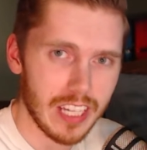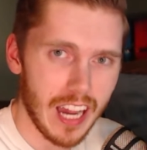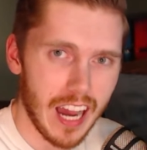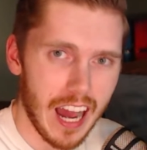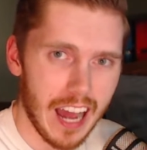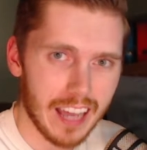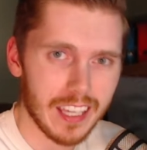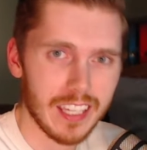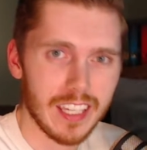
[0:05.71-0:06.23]

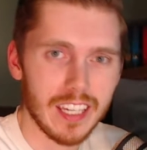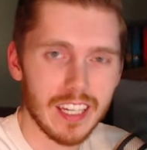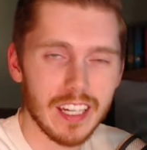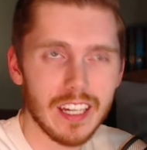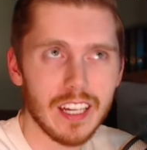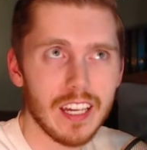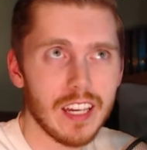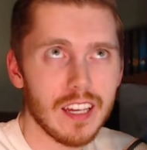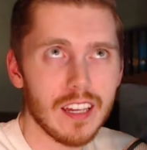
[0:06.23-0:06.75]
Hockey.
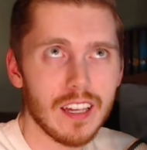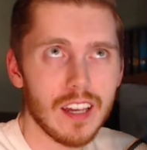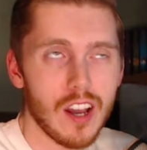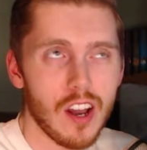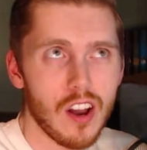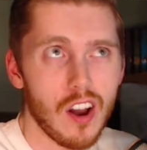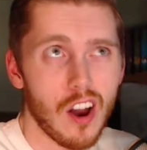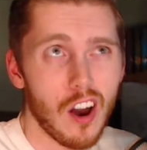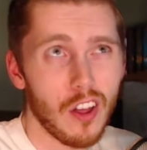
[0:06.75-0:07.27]

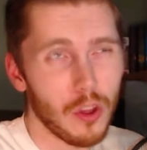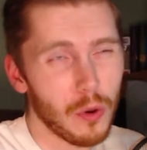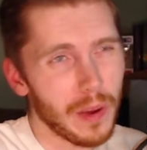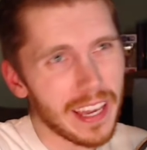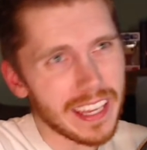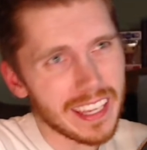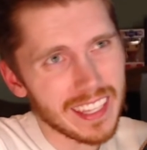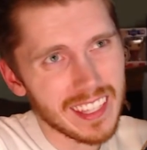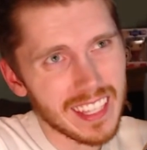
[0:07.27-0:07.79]
Although I
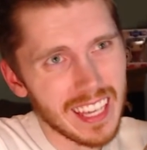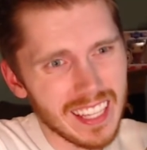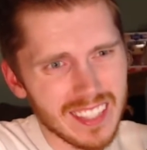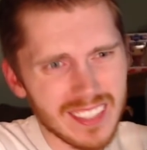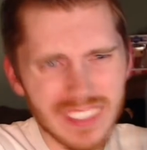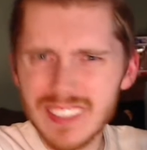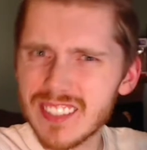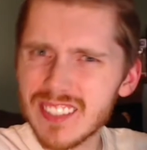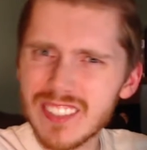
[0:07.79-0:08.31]
guess
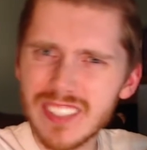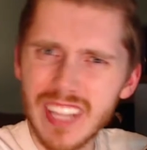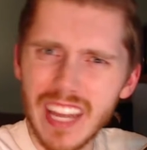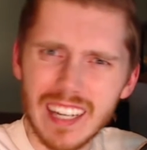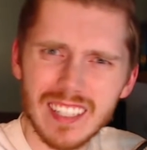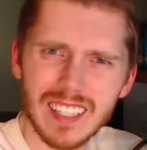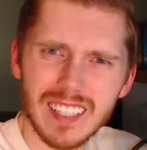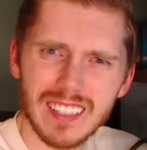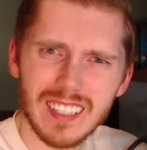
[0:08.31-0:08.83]
it's
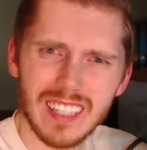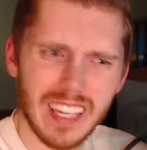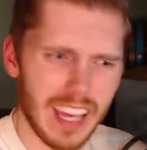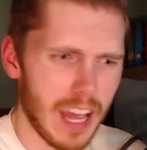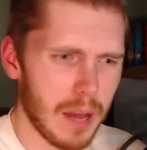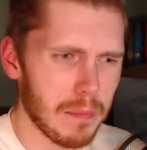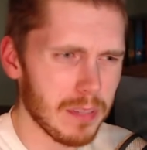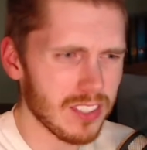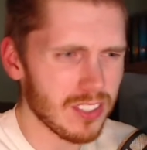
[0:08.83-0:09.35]
technically
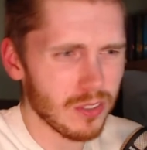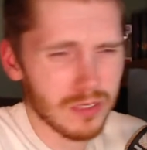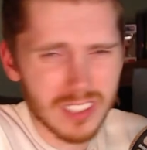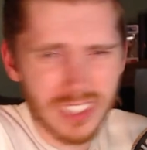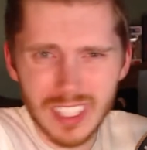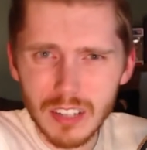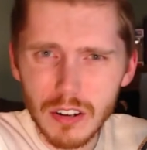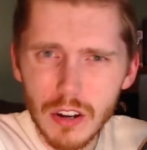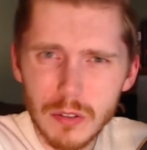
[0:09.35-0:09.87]
episode
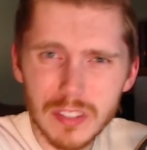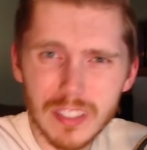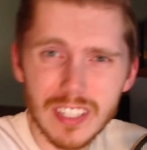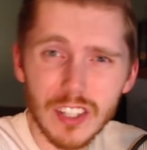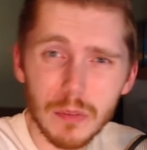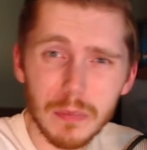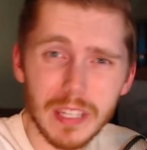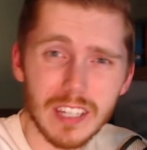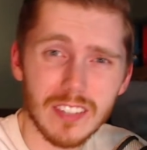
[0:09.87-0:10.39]
0 still
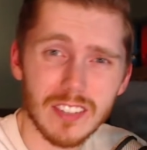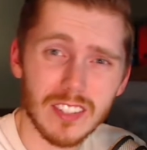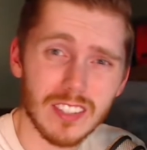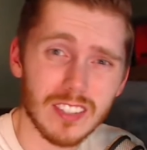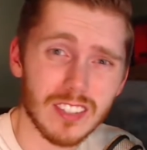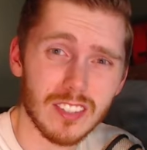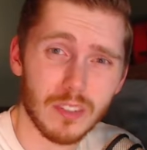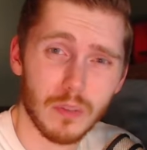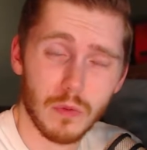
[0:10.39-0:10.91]
because this
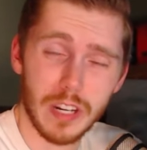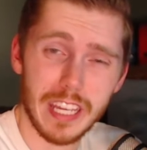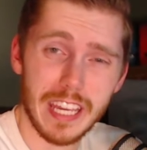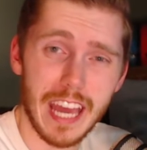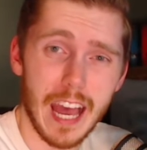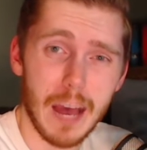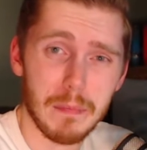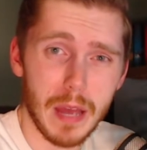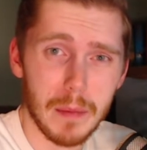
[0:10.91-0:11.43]
is a
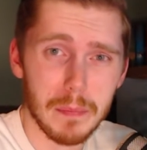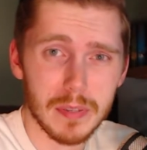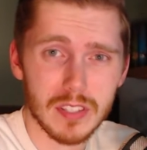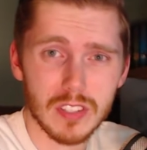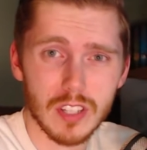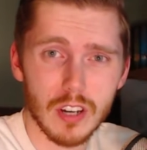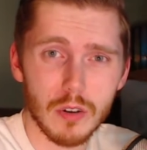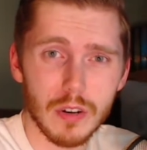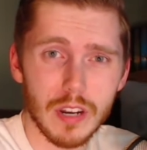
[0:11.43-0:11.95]
recap
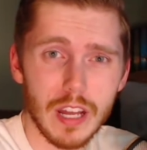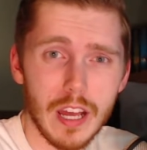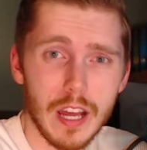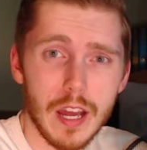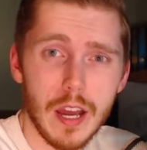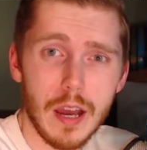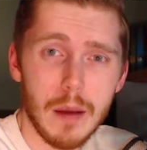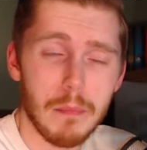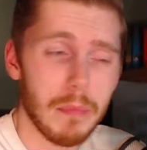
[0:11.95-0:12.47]
episode,
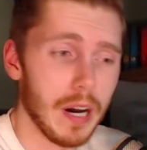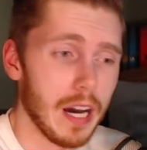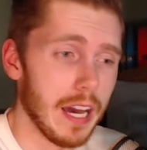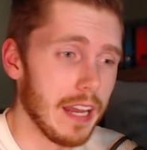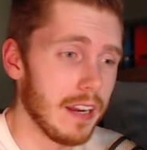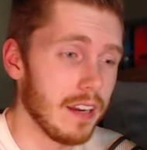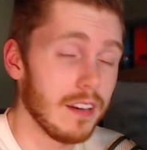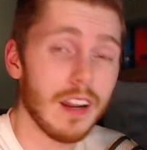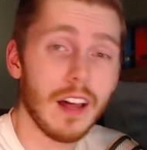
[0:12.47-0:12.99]
but
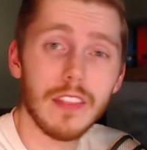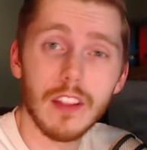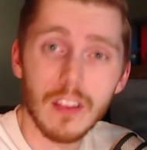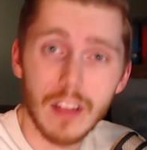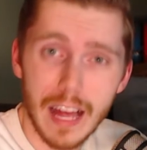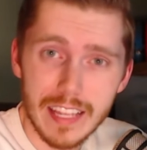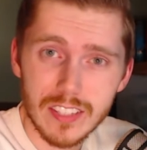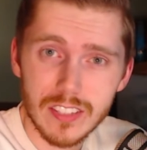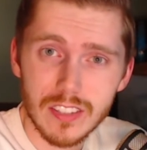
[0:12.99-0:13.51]

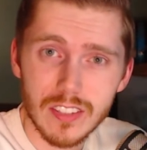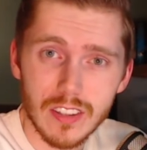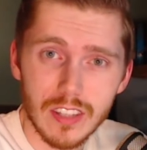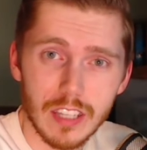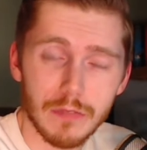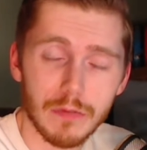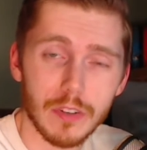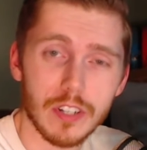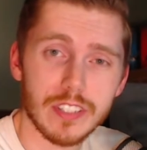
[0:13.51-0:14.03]
nonetheless, the
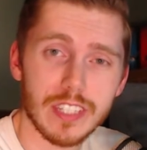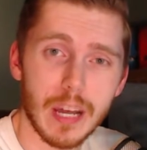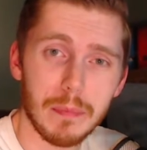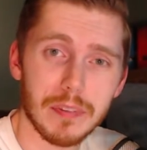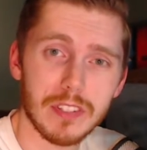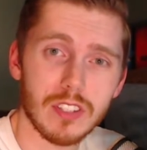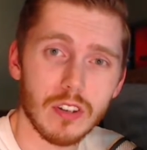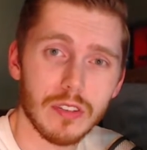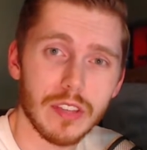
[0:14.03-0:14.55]
first
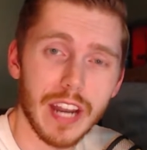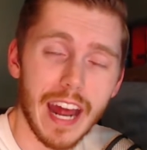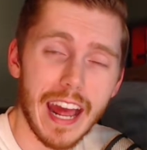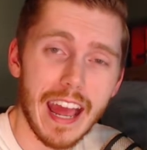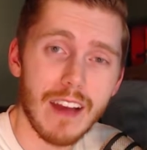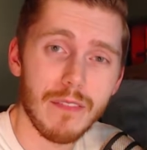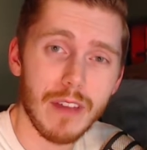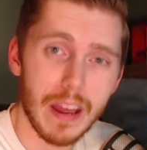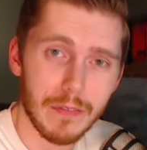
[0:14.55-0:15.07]
episode that I
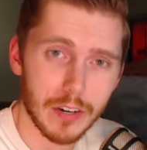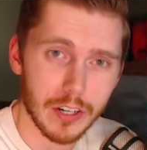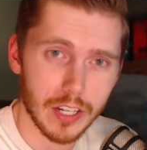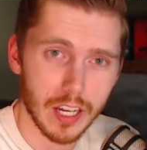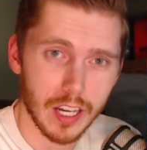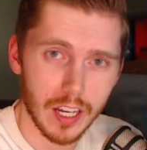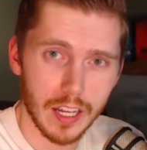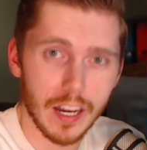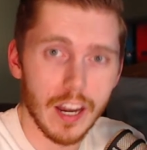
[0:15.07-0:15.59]
have ever
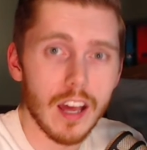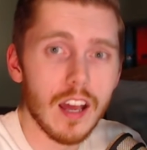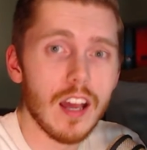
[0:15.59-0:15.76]
done